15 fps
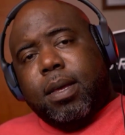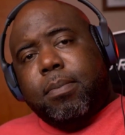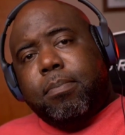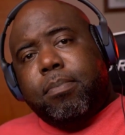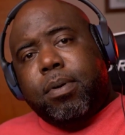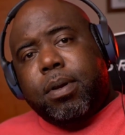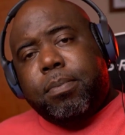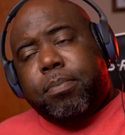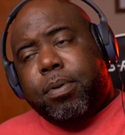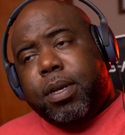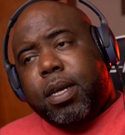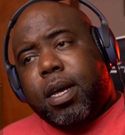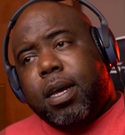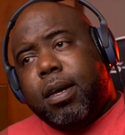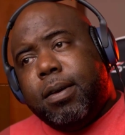
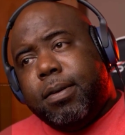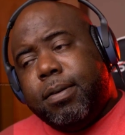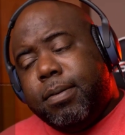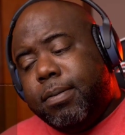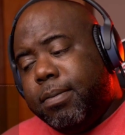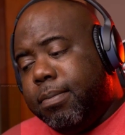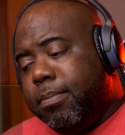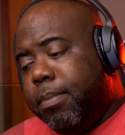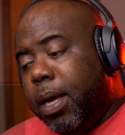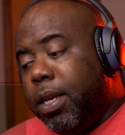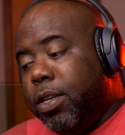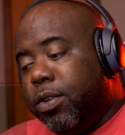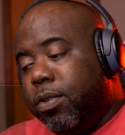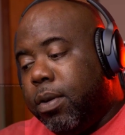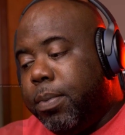pretty
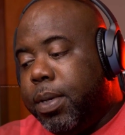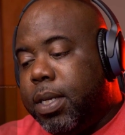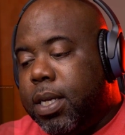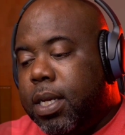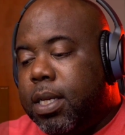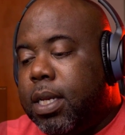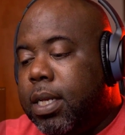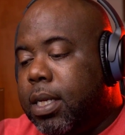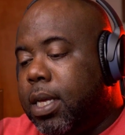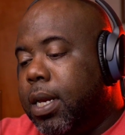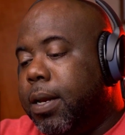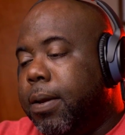mainstream in a sense. Let's get it.